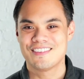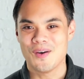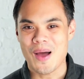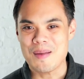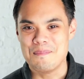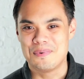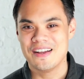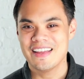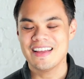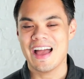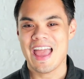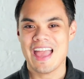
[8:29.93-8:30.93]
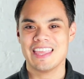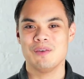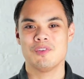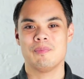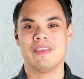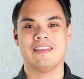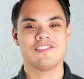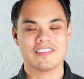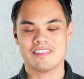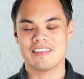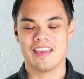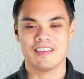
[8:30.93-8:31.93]
so I bring a hanky with me
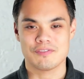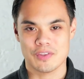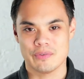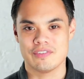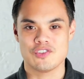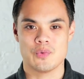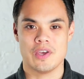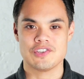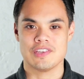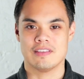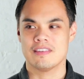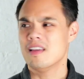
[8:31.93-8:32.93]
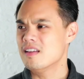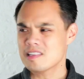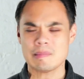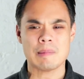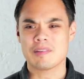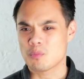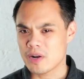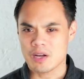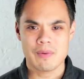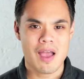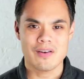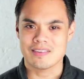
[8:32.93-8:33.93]
just in case for those situations. Sometimes I'm
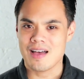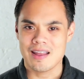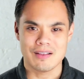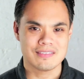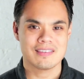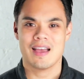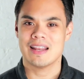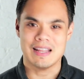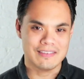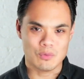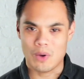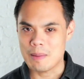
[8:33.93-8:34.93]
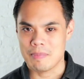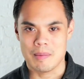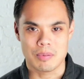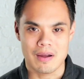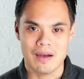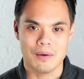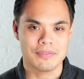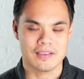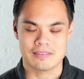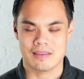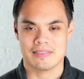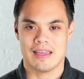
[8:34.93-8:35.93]
running around, it's hot outside, I need to wipe my brow,
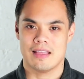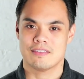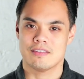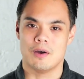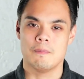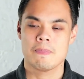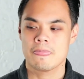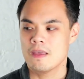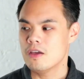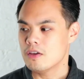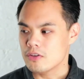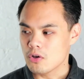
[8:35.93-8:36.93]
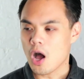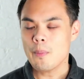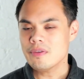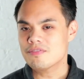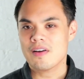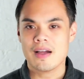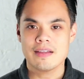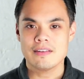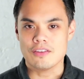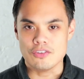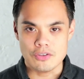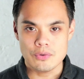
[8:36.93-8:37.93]
things like that. So you'll always find
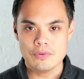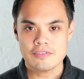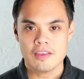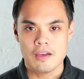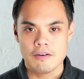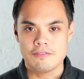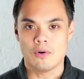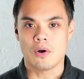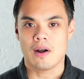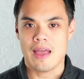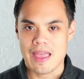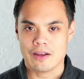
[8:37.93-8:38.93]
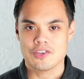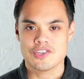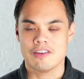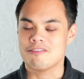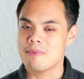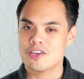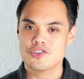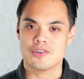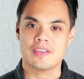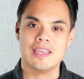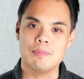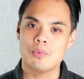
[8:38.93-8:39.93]
a use for a handkerchief. Make sure
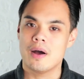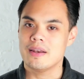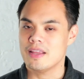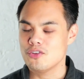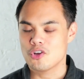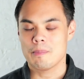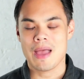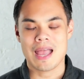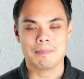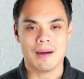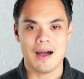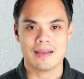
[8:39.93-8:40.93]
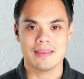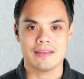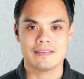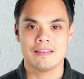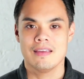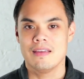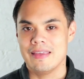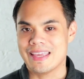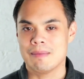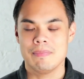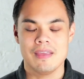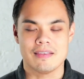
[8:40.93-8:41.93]
to keep one in your back pocket.
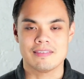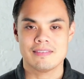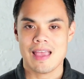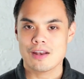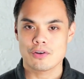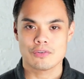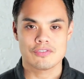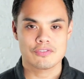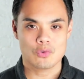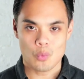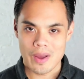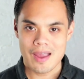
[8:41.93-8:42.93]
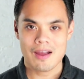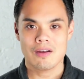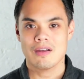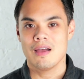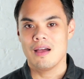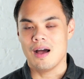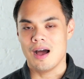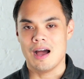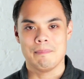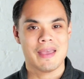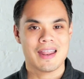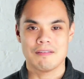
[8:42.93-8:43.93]
It can be a standard square
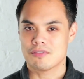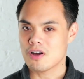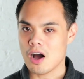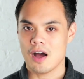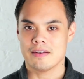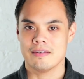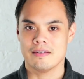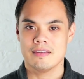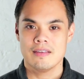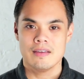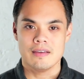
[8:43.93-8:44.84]
uh, made out of cotton.